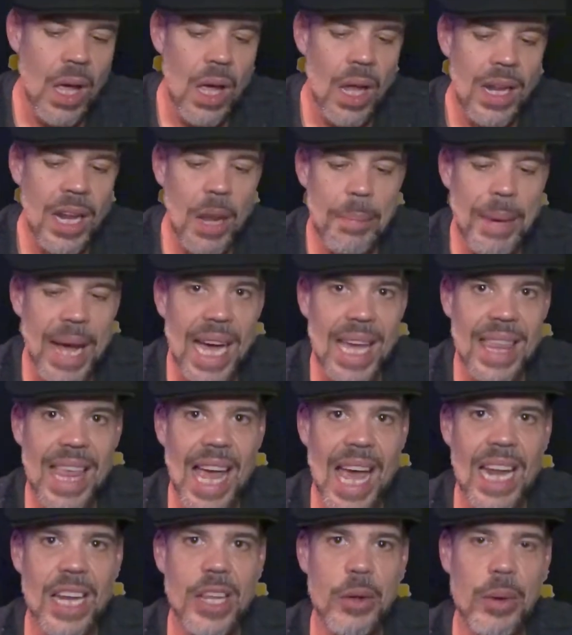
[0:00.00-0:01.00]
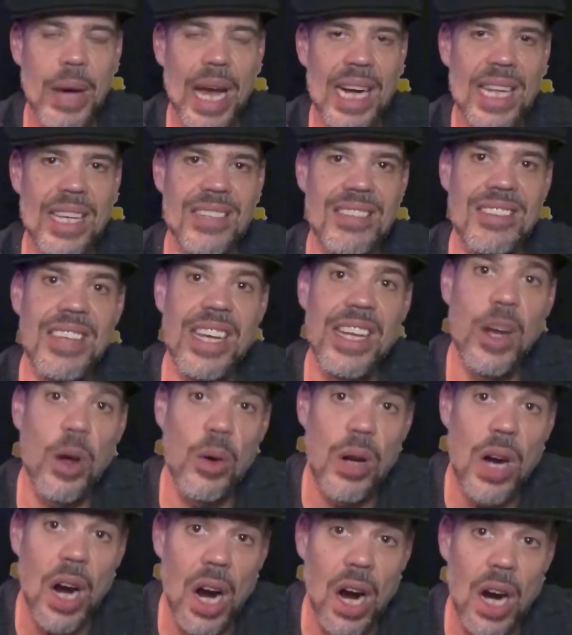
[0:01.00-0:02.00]
Now, back then, you had casino
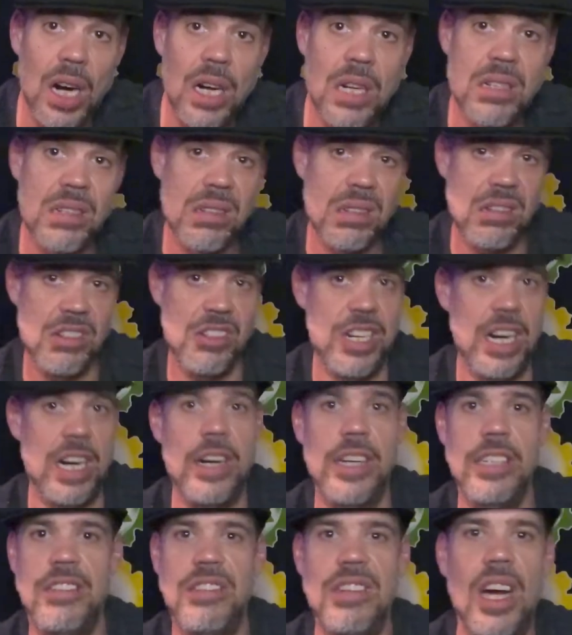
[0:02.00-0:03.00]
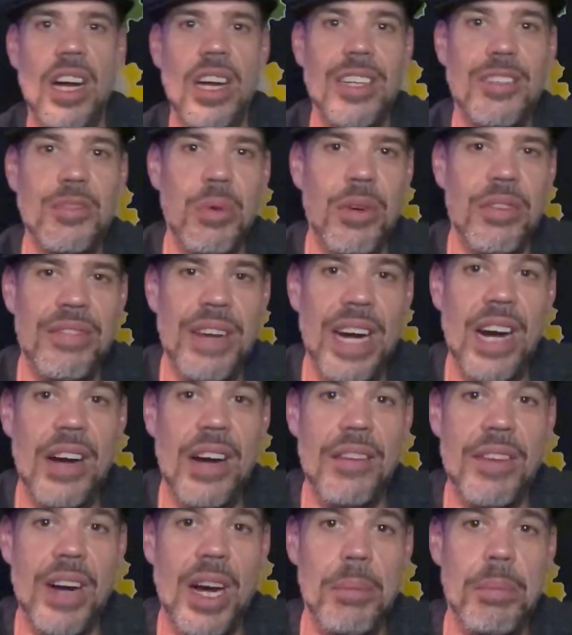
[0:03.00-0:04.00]
cards. Jerry's Nuggets were very,
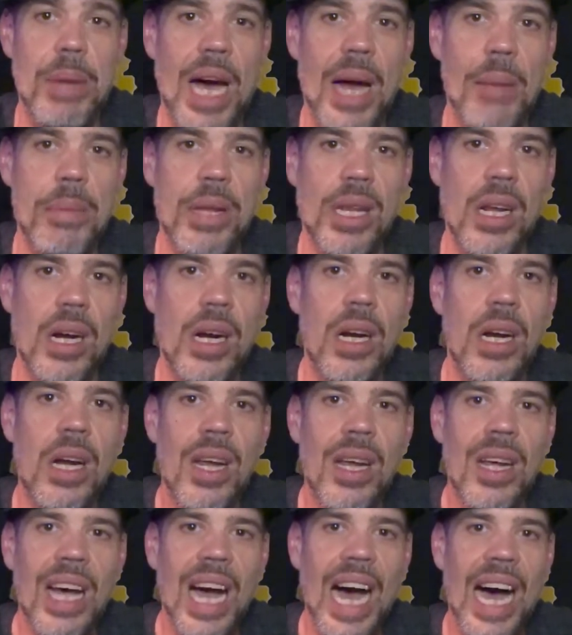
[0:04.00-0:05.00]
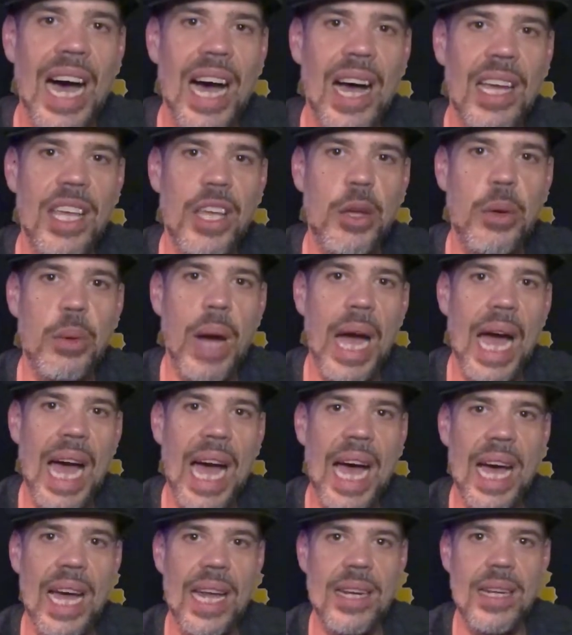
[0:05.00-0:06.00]
very popular. You
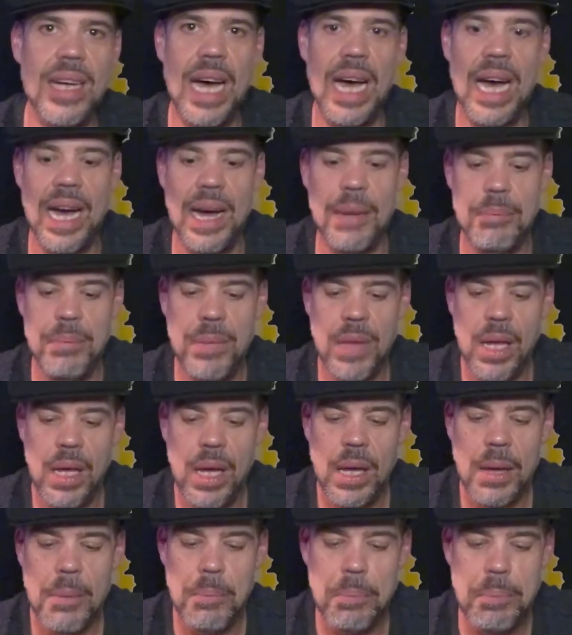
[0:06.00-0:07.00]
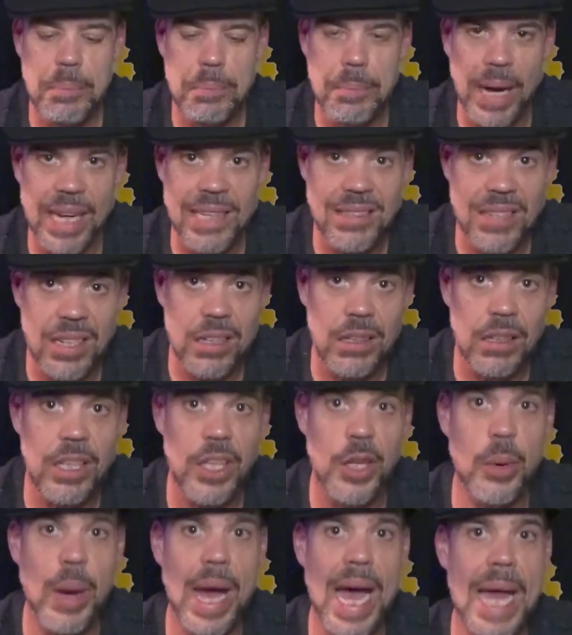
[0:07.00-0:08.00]
had Bicycle,
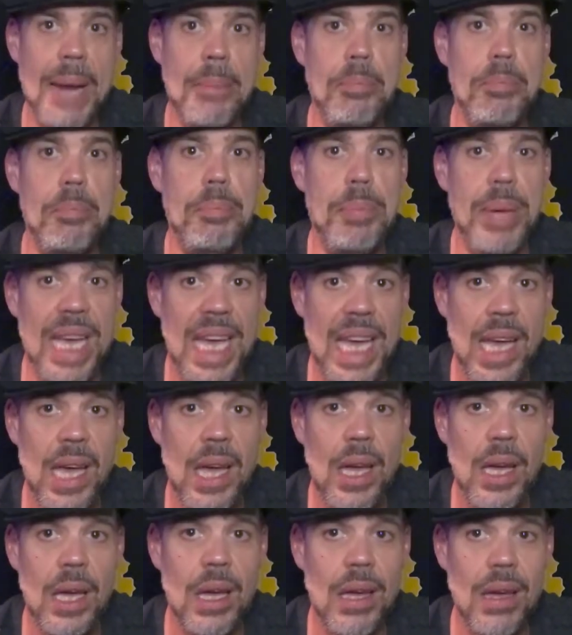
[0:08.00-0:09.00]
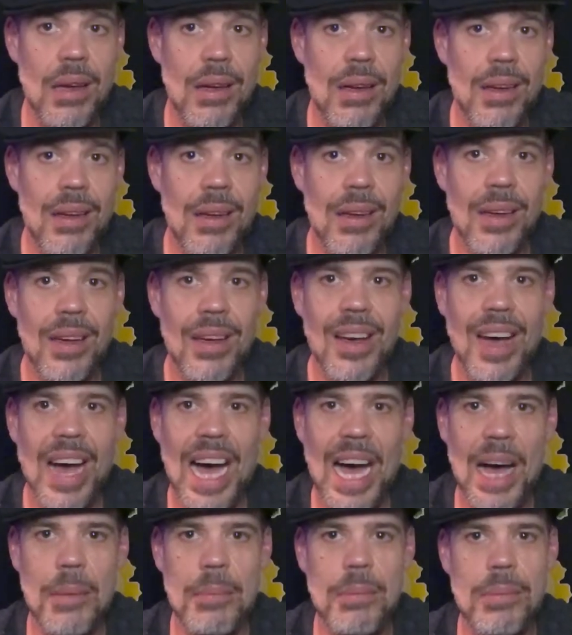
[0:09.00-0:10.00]
you had B,
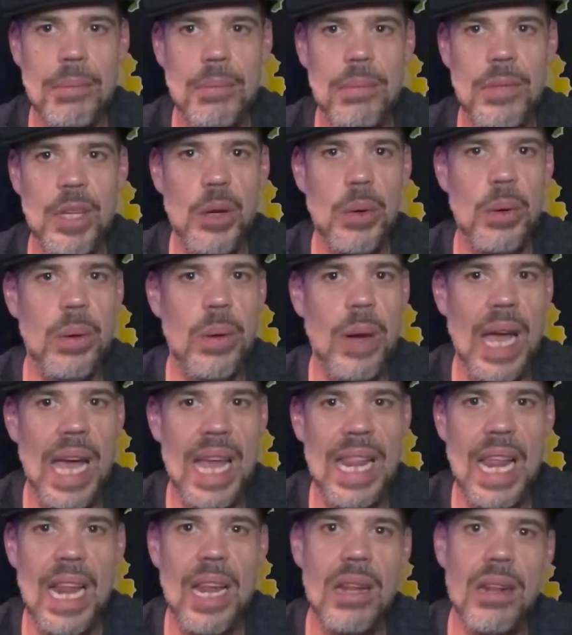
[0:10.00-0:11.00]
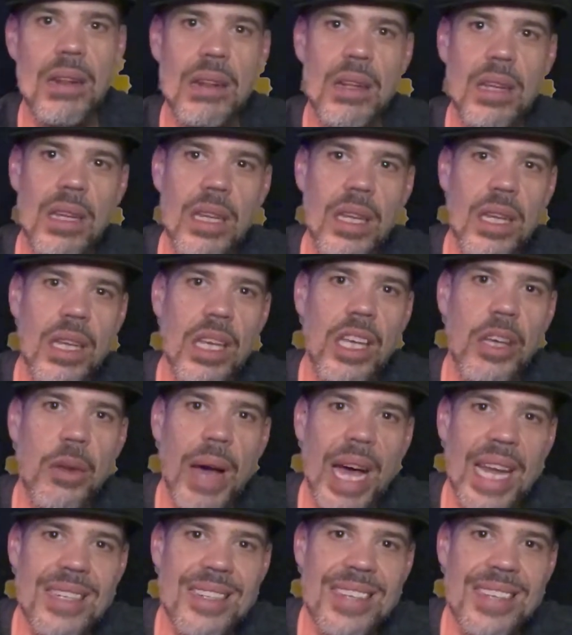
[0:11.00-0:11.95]
and then you had